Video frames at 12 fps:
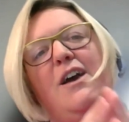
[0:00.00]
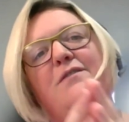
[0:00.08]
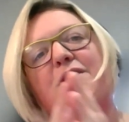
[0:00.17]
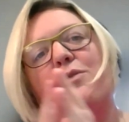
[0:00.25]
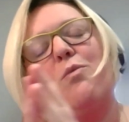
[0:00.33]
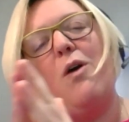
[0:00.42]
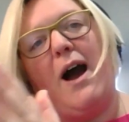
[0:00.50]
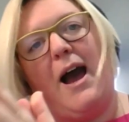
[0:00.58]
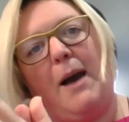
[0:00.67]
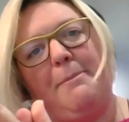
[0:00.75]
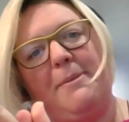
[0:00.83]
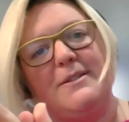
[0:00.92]
for what
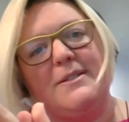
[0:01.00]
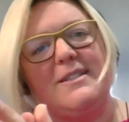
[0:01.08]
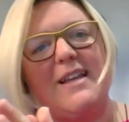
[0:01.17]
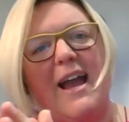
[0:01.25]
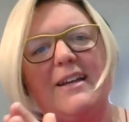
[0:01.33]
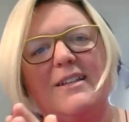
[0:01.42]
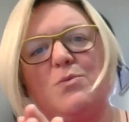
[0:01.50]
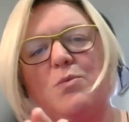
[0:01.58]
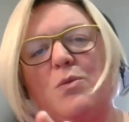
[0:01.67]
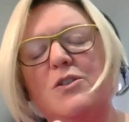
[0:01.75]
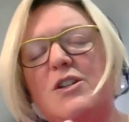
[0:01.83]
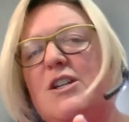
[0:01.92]
happens next,
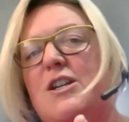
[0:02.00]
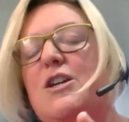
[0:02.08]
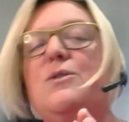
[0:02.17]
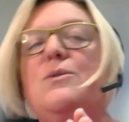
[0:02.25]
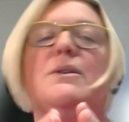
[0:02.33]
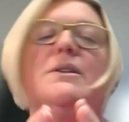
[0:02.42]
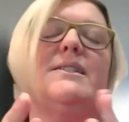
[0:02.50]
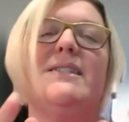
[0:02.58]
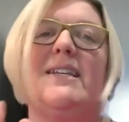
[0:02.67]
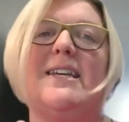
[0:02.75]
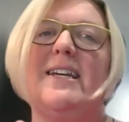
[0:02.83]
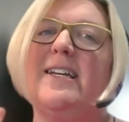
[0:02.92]
what are you
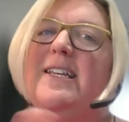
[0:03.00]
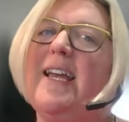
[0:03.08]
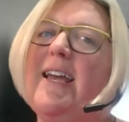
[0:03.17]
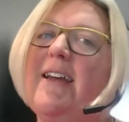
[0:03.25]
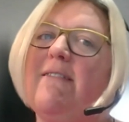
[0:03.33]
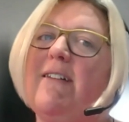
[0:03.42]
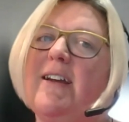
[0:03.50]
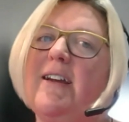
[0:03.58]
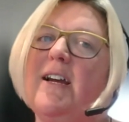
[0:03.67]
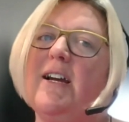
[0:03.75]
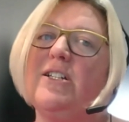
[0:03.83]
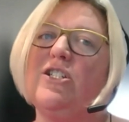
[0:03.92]
seeing and
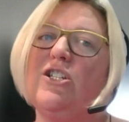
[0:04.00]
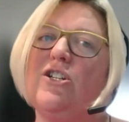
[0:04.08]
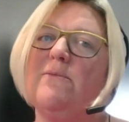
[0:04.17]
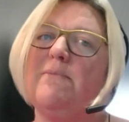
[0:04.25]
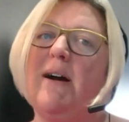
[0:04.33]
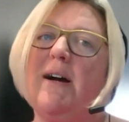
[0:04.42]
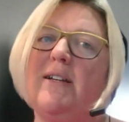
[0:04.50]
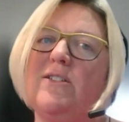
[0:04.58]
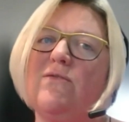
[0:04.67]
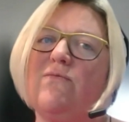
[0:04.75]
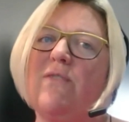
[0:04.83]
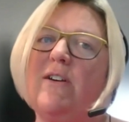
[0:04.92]
hearing at Student
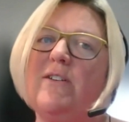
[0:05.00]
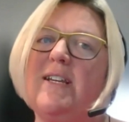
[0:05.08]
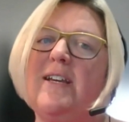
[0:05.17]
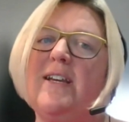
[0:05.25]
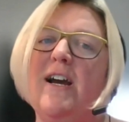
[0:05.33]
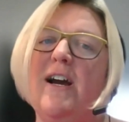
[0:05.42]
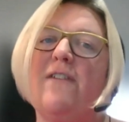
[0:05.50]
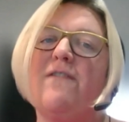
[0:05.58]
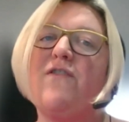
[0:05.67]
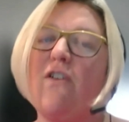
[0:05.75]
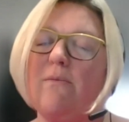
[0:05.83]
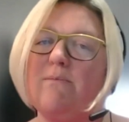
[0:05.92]
Minds, Rosie,
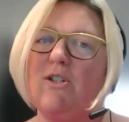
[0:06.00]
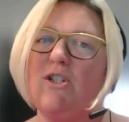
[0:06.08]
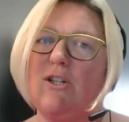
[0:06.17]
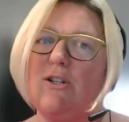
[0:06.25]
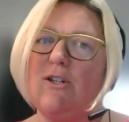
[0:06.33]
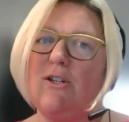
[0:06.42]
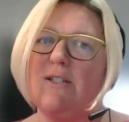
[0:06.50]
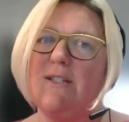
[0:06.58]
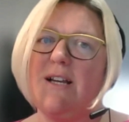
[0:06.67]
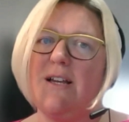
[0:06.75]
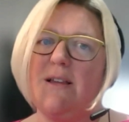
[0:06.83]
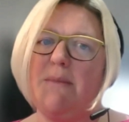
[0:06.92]
from students
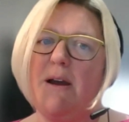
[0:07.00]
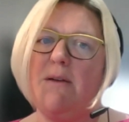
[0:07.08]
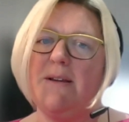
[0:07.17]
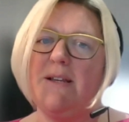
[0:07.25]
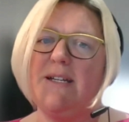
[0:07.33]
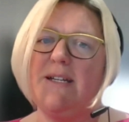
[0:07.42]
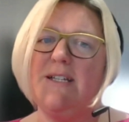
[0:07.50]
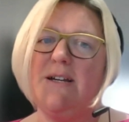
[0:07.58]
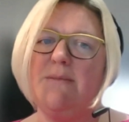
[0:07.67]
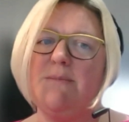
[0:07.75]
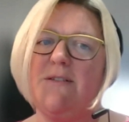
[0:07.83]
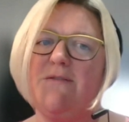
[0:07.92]
at the moment in
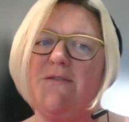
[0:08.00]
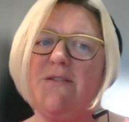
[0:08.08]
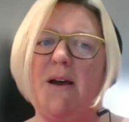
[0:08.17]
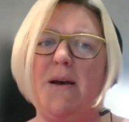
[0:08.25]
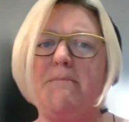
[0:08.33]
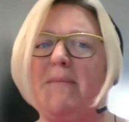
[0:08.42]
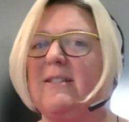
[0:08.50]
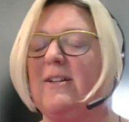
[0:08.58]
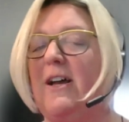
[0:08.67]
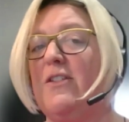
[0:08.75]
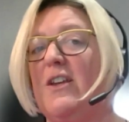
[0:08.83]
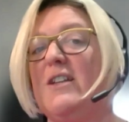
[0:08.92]
terms of mental
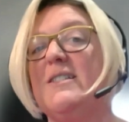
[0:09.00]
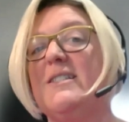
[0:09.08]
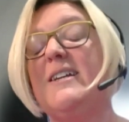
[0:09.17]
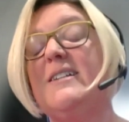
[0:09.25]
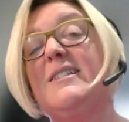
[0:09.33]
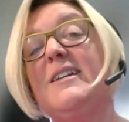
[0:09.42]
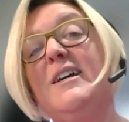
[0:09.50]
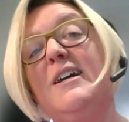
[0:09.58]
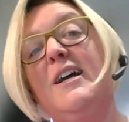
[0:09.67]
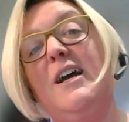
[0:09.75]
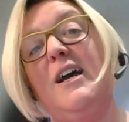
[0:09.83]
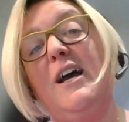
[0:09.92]
health? Because there's
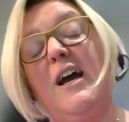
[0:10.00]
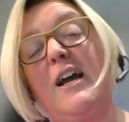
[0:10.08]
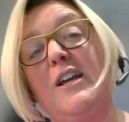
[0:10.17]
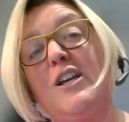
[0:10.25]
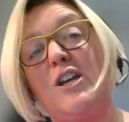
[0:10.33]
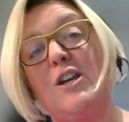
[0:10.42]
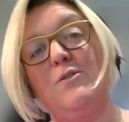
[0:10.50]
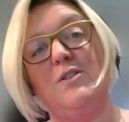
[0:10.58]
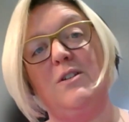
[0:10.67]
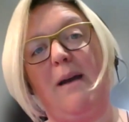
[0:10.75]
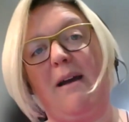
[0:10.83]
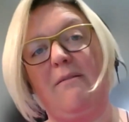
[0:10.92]
a
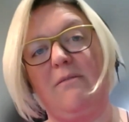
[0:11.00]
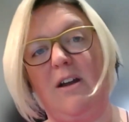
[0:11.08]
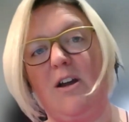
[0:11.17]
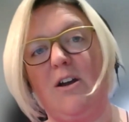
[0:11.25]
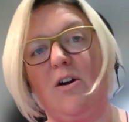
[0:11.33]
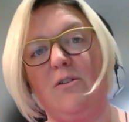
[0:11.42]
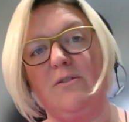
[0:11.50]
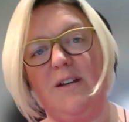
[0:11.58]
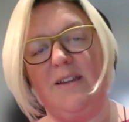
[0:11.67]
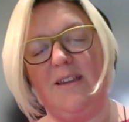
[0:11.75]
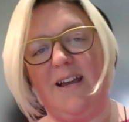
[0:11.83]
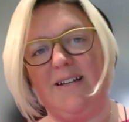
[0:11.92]
huge amount going on
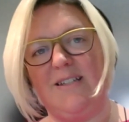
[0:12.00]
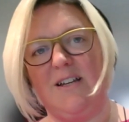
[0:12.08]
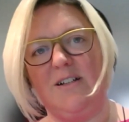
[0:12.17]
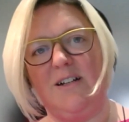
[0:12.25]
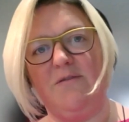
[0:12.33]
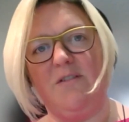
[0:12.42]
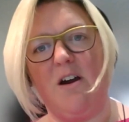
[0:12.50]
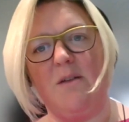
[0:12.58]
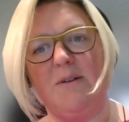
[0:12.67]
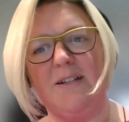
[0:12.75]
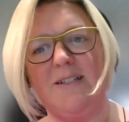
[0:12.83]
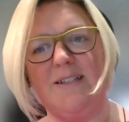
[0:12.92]
in the external
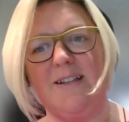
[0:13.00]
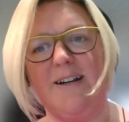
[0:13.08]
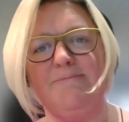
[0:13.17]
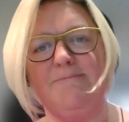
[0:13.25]
environment, isn't there?